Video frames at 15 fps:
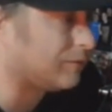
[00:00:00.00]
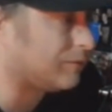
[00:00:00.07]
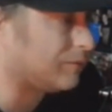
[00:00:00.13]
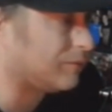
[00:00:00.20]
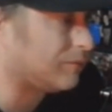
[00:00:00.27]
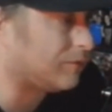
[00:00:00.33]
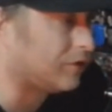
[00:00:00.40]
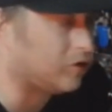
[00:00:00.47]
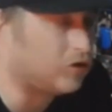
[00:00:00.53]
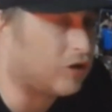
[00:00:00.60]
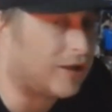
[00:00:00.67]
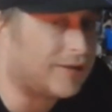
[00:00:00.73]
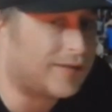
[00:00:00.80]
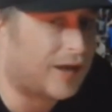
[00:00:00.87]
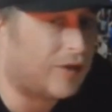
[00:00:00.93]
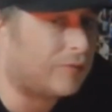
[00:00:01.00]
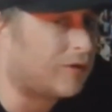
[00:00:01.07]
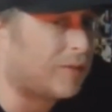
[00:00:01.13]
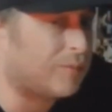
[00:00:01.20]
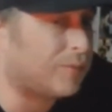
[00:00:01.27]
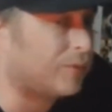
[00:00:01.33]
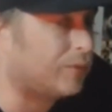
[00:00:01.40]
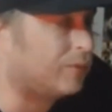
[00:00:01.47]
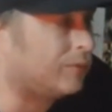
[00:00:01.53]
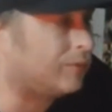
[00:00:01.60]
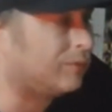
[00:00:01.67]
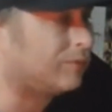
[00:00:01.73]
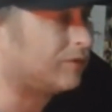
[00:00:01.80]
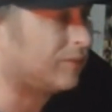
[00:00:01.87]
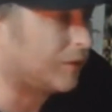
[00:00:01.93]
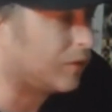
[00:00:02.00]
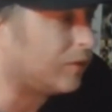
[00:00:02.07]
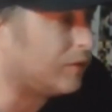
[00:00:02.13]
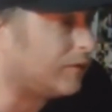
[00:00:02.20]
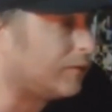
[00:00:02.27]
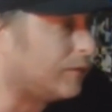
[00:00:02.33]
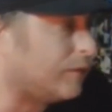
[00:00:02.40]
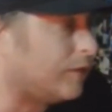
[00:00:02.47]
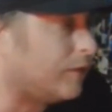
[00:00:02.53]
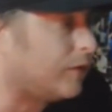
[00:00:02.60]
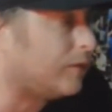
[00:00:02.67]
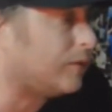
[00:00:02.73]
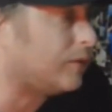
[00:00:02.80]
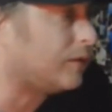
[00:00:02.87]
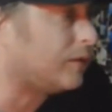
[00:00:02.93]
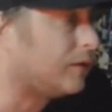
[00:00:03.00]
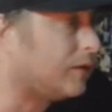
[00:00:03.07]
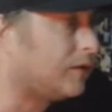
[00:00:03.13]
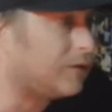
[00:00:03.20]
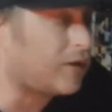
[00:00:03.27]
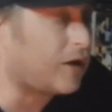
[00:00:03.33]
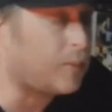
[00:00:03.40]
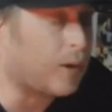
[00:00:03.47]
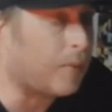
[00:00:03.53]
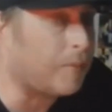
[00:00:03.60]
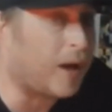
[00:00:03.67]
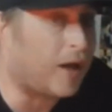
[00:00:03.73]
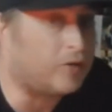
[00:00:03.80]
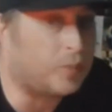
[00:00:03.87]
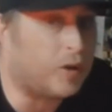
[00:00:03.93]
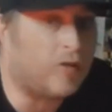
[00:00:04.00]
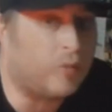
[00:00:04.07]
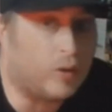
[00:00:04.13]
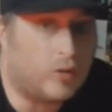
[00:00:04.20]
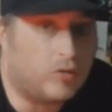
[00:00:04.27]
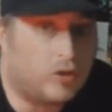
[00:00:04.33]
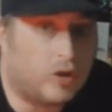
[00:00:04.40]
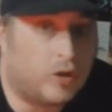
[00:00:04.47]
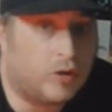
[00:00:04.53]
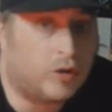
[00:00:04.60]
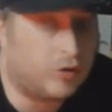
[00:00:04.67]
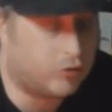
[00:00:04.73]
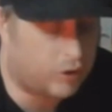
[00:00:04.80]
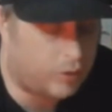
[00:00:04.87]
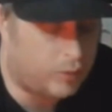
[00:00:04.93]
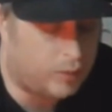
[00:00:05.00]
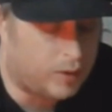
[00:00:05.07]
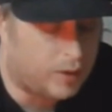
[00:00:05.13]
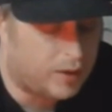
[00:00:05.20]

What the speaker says: the Chi-Town Rumble, to be honest with you, there's only one match worth watching on this show.